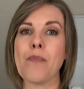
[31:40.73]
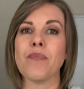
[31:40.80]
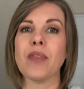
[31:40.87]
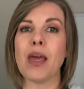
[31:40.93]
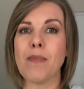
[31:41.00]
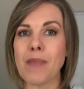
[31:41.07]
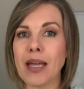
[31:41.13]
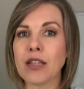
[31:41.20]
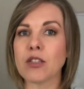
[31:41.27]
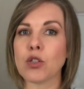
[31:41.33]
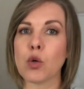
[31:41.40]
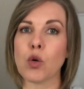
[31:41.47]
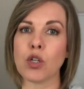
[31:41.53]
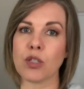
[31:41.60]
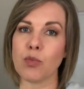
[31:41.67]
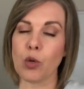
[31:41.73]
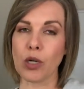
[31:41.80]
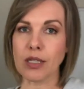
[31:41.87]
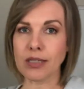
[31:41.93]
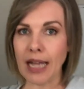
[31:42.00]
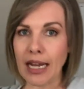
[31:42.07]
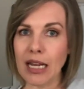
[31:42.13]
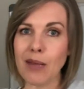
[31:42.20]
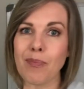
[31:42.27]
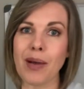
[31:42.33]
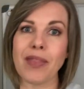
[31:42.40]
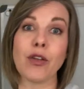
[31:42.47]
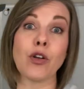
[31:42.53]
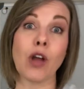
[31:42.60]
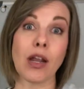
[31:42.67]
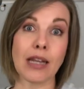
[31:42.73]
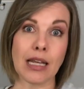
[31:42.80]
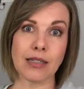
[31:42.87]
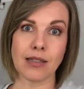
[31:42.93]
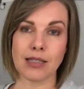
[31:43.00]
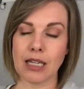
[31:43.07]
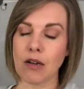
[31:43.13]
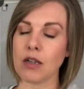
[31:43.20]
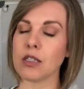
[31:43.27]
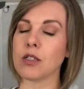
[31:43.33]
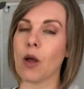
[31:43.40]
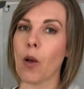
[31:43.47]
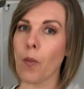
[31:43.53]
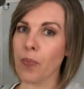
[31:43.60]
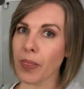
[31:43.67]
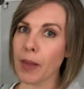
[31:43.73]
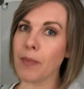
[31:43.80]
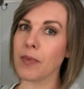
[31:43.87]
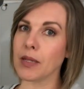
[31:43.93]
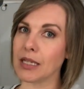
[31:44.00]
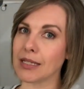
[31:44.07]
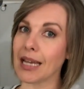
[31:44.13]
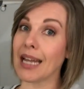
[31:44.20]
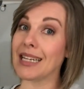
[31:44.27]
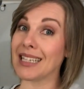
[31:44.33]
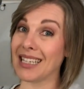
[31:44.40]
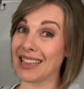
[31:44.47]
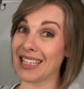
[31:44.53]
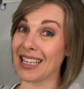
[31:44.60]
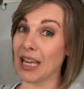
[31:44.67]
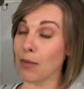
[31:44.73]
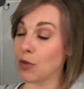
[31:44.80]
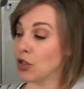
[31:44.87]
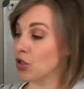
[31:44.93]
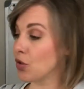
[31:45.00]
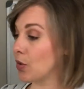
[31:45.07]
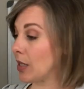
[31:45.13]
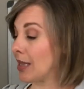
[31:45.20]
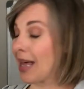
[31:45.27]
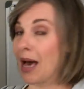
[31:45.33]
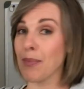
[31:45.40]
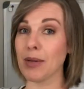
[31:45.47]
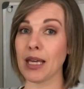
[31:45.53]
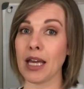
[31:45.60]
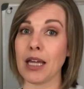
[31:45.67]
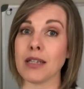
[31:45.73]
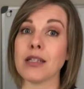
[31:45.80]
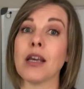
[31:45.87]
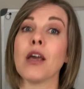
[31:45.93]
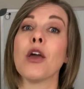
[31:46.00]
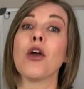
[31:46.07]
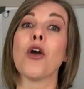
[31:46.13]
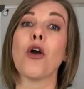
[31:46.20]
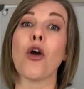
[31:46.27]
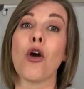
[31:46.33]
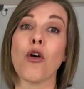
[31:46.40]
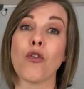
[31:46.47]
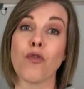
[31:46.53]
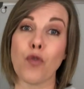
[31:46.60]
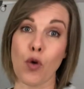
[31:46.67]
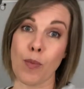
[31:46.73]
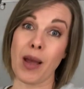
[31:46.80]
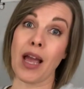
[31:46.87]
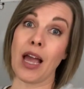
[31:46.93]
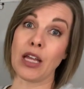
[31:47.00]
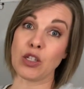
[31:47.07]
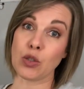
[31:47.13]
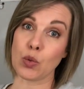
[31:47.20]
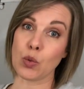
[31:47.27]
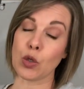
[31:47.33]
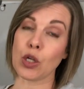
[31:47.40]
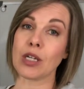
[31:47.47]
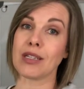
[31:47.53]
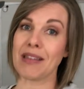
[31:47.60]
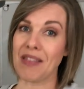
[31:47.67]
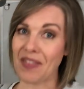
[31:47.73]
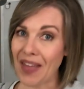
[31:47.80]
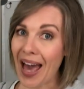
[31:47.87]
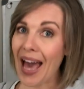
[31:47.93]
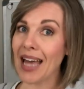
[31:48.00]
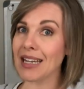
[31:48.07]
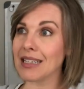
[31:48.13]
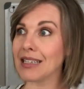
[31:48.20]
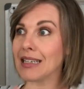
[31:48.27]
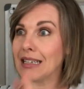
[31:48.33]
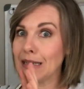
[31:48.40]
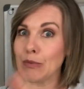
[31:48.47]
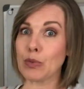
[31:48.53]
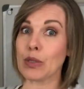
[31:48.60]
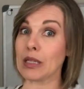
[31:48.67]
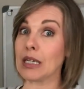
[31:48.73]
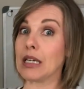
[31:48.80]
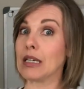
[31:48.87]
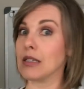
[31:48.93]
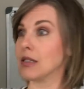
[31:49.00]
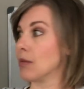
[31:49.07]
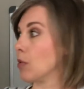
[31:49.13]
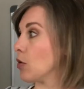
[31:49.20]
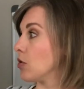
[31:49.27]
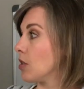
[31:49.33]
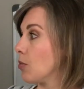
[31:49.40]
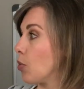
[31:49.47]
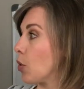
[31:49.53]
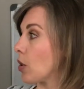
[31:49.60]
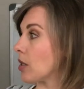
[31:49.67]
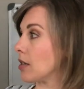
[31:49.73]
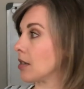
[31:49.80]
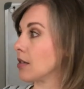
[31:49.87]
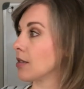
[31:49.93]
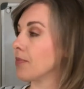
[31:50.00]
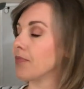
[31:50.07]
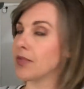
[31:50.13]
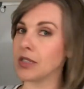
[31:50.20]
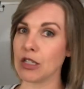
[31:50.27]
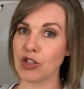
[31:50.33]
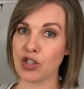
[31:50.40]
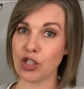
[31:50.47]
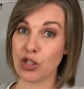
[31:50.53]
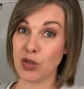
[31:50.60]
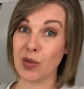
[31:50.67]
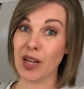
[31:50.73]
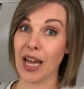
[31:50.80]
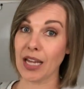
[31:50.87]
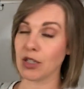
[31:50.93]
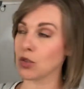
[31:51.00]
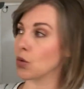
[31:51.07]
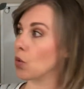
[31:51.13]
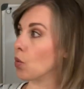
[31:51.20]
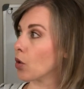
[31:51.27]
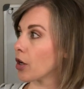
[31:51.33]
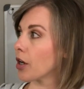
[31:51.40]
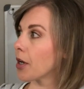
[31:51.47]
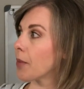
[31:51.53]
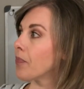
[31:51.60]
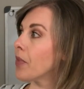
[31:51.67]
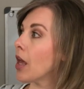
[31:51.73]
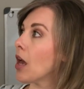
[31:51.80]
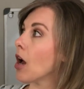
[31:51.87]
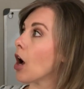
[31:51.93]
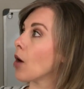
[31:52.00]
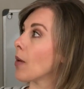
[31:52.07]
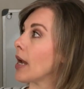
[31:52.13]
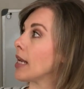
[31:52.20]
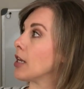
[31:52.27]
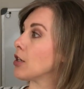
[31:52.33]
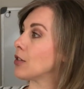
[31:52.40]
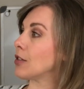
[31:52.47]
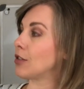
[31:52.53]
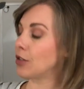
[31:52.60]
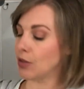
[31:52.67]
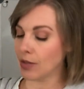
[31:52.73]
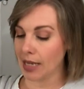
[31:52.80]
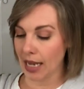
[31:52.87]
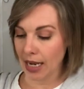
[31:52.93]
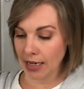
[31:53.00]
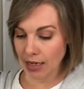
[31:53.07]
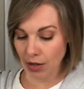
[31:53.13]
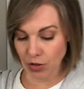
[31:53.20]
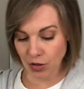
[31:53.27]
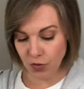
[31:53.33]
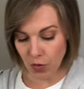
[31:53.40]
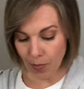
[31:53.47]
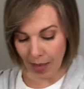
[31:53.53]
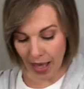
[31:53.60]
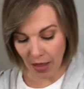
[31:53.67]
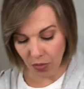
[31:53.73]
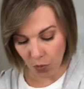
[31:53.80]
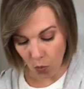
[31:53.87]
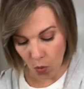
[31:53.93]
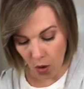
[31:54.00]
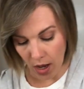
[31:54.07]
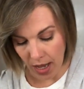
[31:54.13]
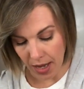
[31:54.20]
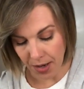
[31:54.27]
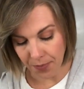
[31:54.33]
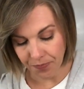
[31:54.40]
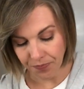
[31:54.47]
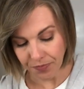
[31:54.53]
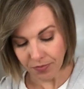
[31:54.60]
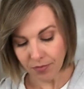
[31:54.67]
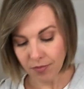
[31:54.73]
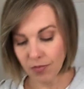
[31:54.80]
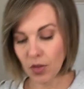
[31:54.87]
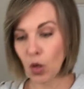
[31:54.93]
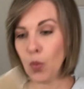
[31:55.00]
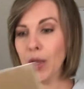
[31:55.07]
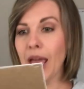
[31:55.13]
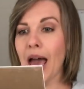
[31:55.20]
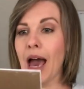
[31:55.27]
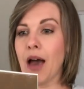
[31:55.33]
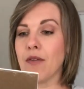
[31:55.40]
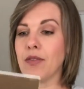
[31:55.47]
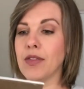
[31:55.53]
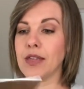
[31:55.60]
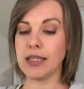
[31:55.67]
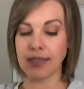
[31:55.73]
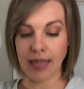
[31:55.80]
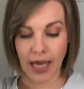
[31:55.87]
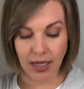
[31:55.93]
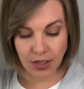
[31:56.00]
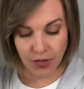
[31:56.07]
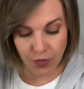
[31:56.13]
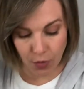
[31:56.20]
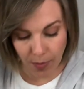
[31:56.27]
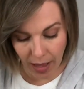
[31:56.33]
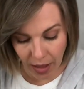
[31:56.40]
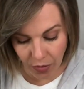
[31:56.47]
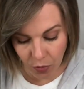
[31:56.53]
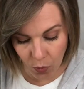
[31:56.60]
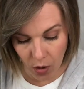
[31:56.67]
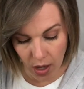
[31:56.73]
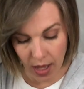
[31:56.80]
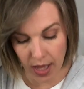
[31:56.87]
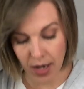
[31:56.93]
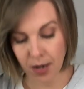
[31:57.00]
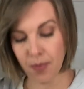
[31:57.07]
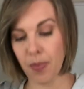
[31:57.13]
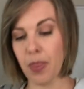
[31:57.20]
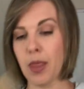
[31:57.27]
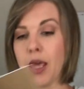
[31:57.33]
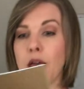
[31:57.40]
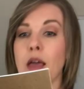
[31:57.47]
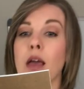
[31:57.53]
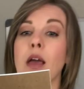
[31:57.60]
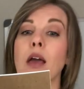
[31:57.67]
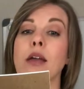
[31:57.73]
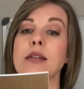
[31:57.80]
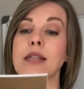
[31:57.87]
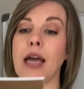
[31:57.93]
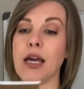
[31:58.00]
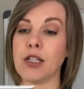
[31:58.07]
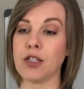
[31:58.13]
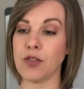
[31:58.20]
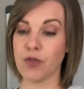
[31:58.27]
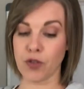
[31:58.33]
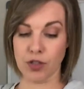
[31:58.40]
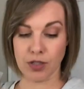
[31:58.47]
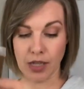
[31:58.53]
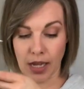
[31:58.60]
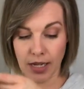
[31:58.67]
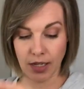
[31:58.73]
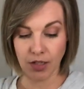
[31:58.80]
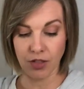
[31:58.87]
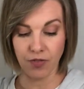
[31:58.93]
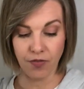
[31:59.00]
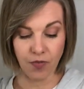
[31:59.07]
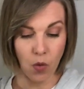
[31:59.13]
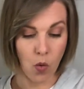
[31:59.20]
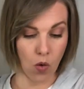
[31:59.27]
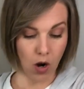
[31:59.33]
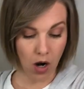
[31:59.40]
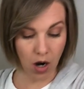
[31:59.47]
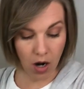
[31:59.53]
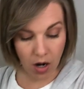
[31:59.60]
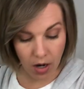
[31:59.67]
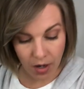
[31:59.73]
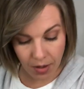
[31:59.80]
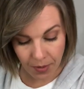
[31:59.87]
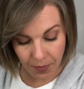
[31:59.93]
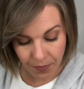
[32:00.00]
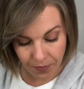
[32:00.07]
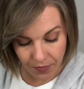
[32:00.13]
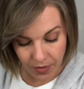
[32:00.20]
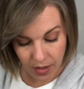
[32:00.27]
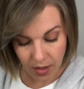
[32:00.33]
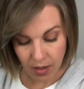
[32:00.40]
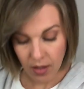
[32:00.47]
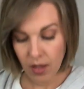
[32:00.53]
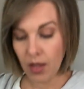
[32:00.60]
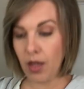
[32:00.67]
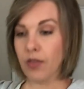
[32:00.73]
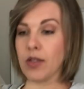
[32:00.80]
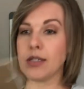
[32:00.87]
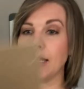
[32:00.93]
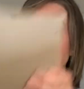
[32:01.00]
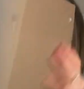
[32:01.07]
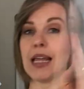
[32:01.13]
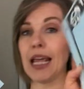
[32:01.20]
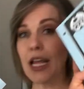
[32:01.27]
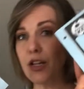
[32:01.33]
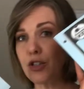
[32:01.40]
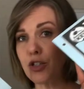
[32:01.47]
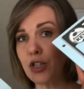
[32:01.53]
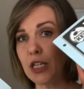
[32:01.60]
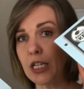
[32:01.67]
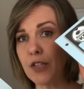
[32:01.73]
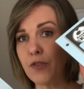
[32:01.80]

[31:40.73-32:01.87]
it makes the course more exciting, but they're not necessary. So I decided to get the chemistry lab kit for my high schooler because that really is the most important since she's doing high school work. All right, here's the student handouts for Math 1. We have the test for Math 1, test for Science 4, the test answer keys